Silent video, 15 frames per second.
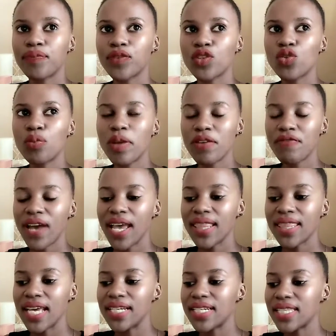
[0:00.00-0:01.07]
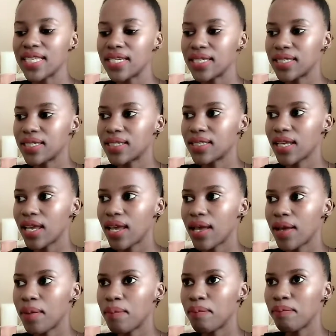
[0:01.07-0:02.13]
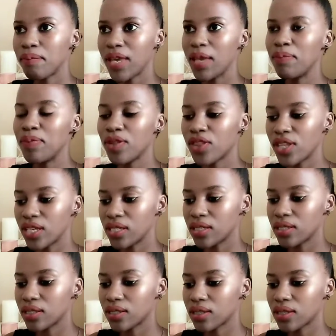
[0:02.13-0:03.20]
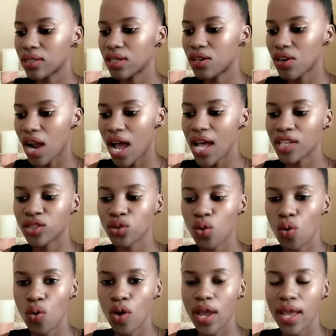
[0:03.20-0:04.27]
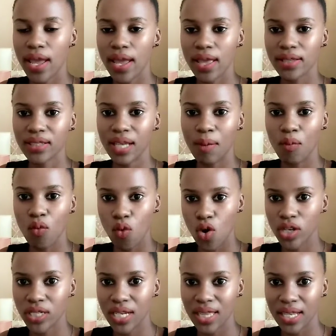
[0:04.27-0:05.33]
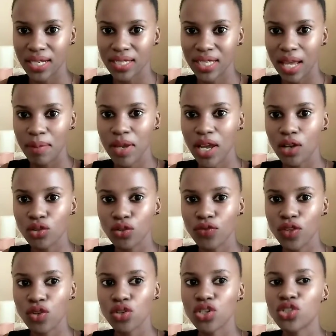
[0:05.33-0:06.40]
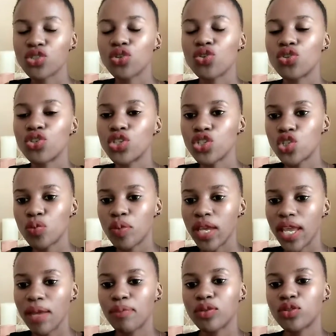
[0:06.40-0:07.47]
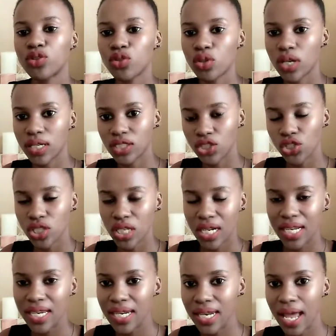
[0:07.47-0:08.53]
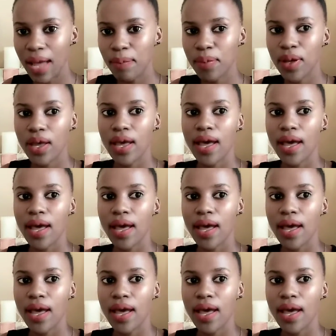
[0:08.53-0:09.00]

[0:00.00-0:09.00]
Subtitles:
you may find that there's maybe there's grass or some water that is coming out of the unit, so you need to be able to just clean it up